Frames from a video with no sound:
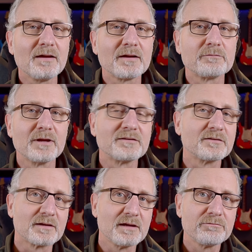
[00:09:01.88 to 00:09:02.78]
I
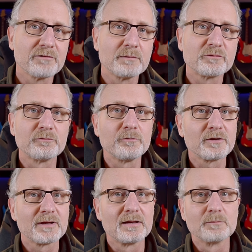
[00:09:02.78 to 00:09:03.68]
created the keyframes for
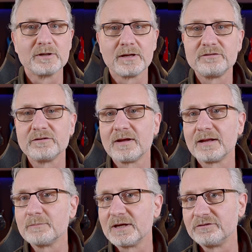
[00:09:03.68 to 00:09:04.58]
the illumination
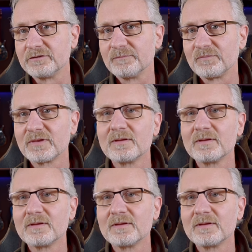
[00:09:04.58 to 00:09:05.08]
animation.